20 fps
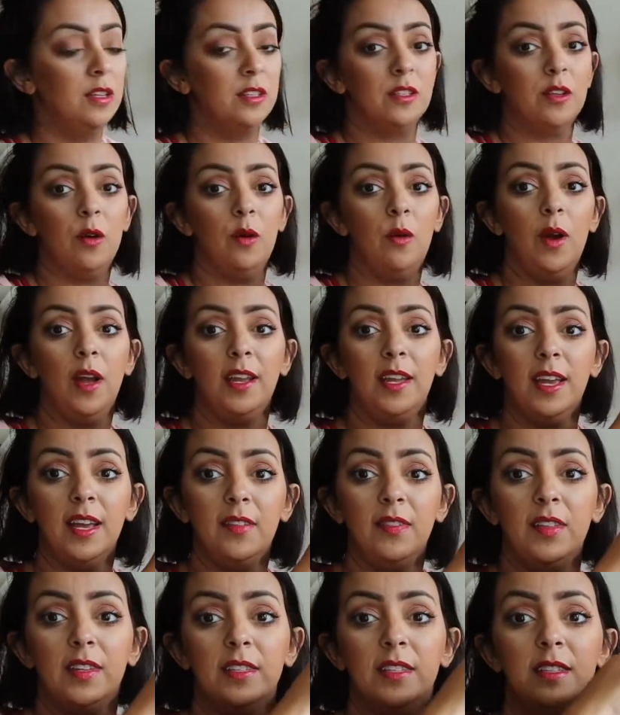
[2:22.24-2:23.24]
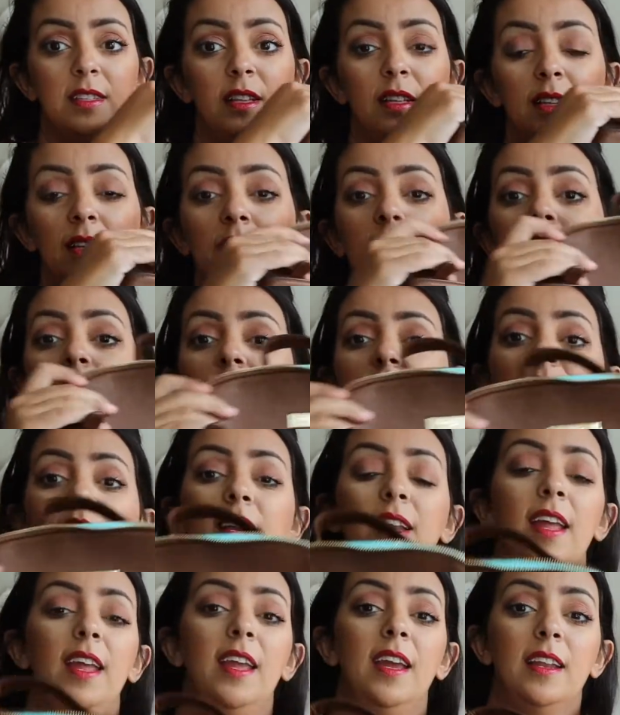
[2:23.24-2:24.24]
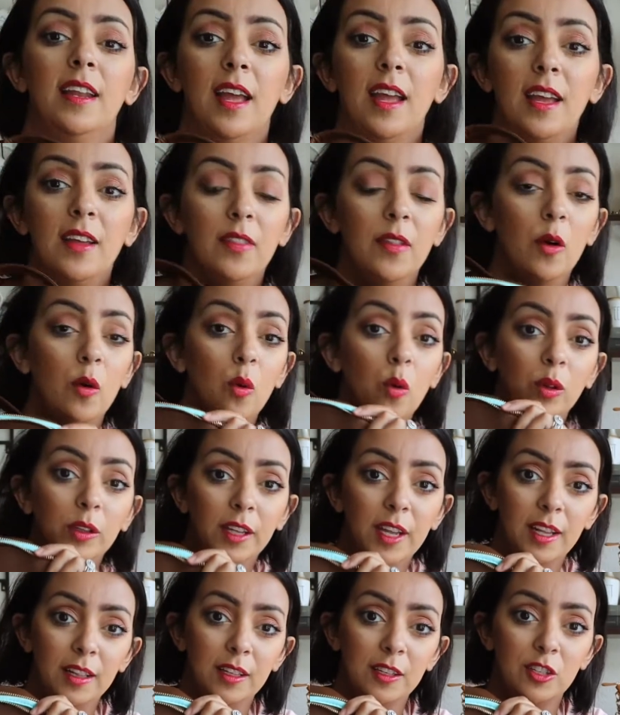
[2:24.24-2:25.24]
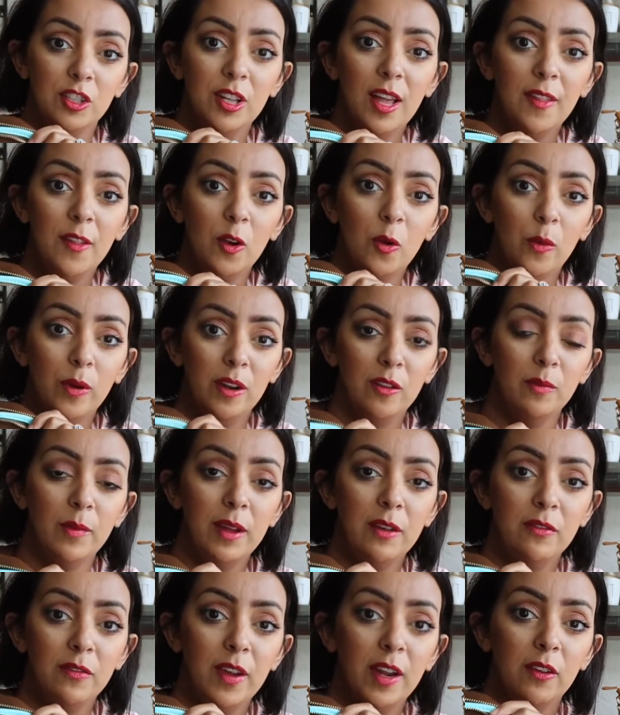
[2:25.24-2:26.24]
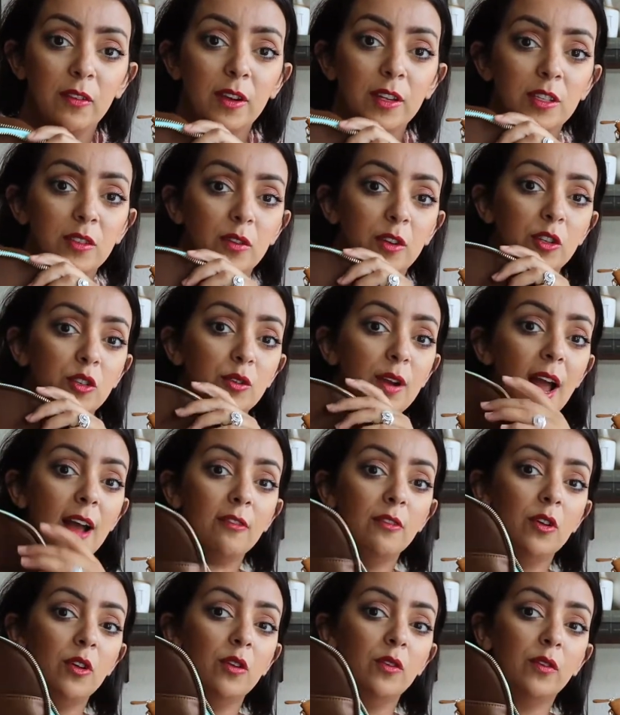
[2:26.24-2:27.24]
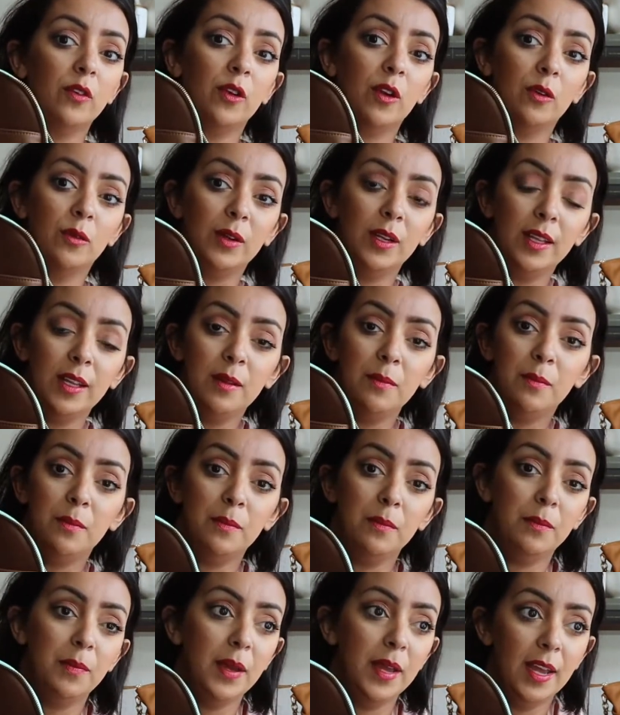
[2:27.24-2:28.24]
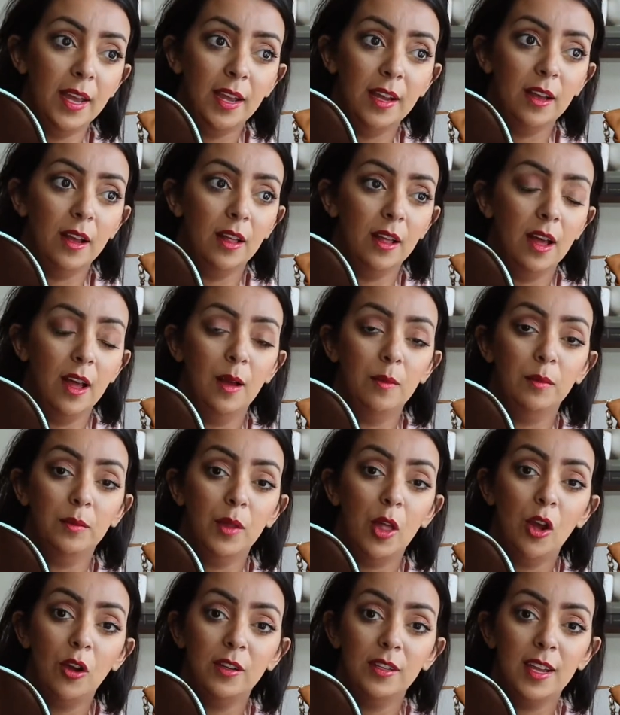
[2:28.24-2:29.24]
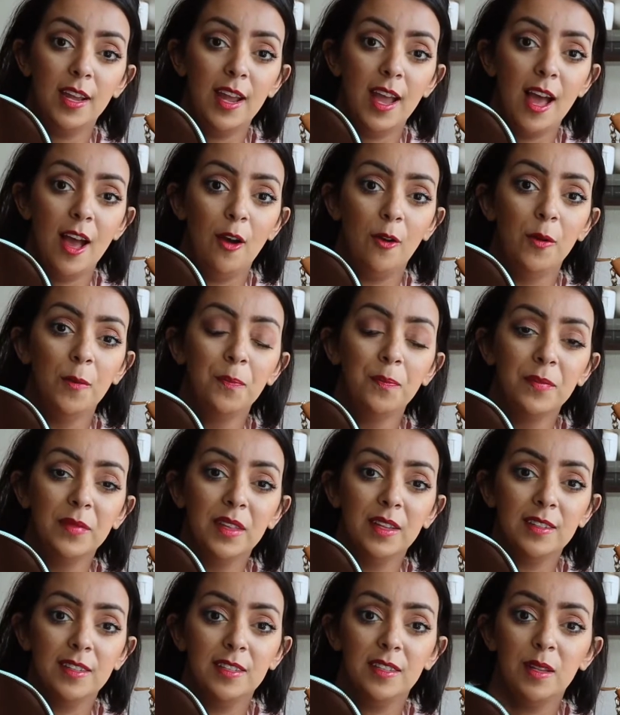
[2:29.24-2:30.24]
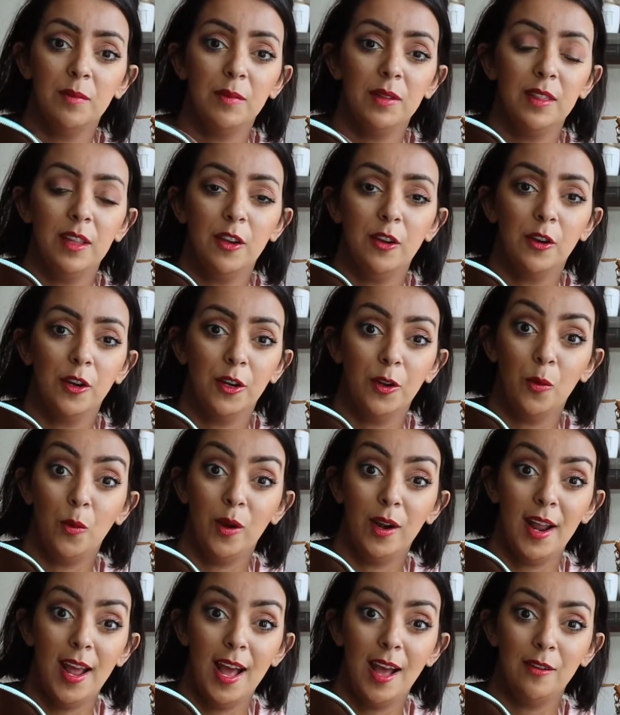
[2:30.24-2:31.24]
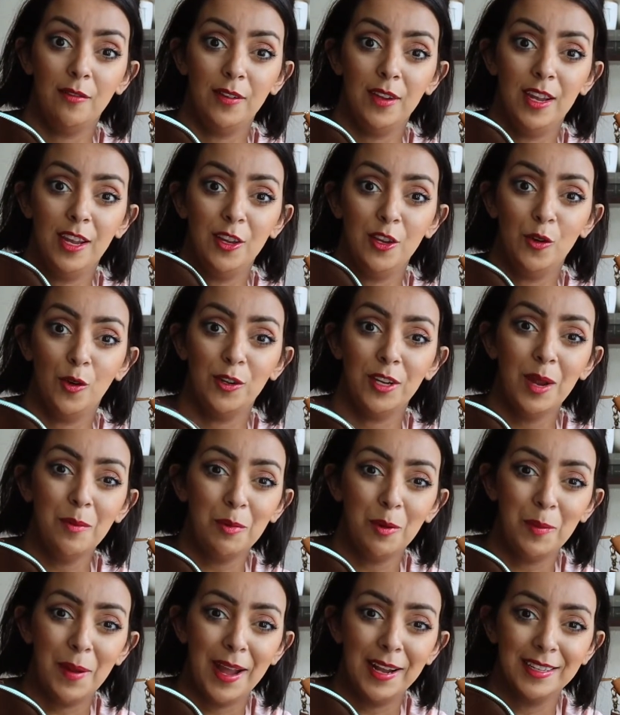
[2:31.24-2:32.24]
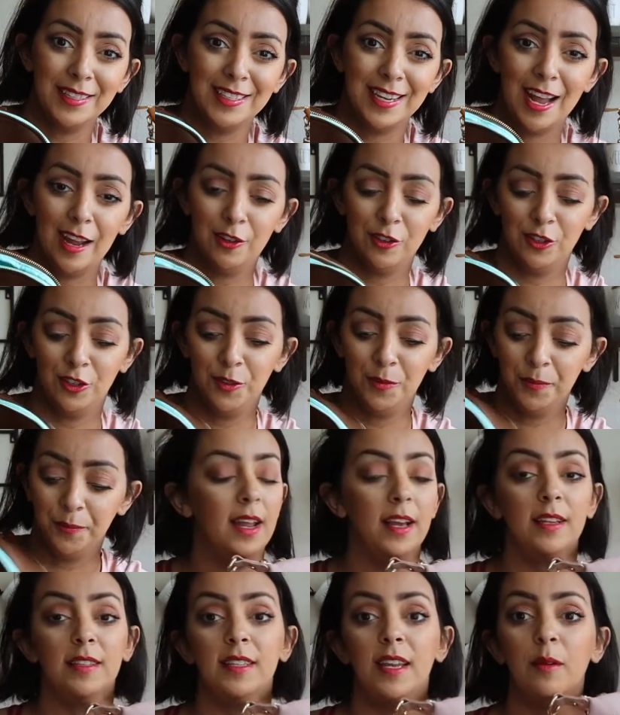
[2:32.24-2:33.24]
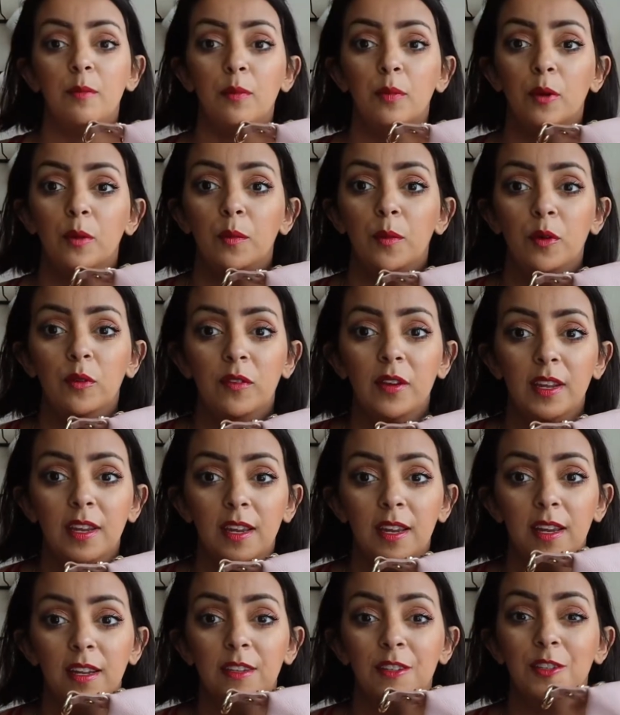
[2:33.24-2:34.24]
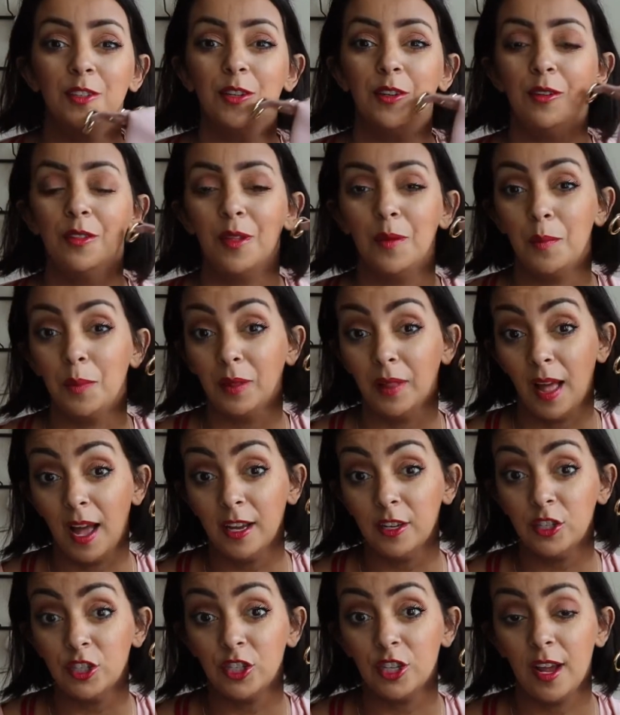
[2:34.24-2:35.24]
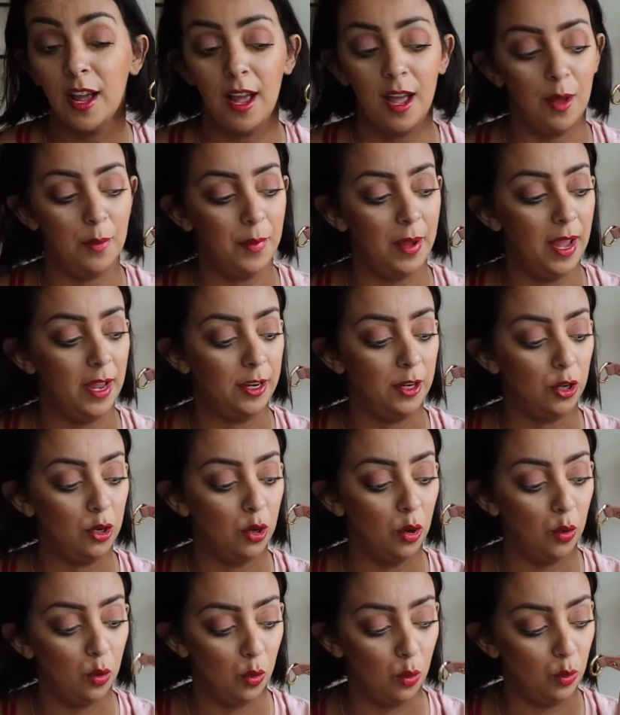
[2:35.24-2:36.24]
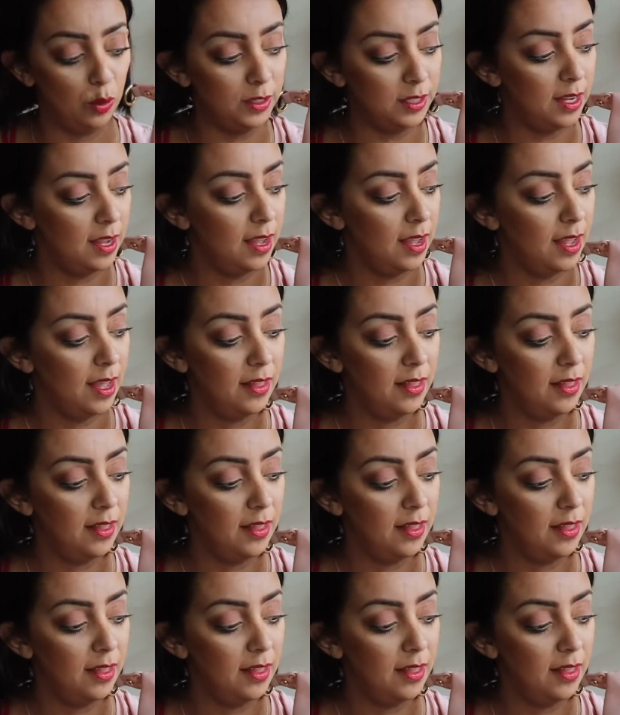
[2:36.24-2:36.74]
So again, this is the Lily Jade Anna in the Old English leather, one of my favorites for travel, for a really big, um, long day out. This is something that you're gonna wanna have in your diaper bag stash. Next up, we're moving into the blush um, and gold.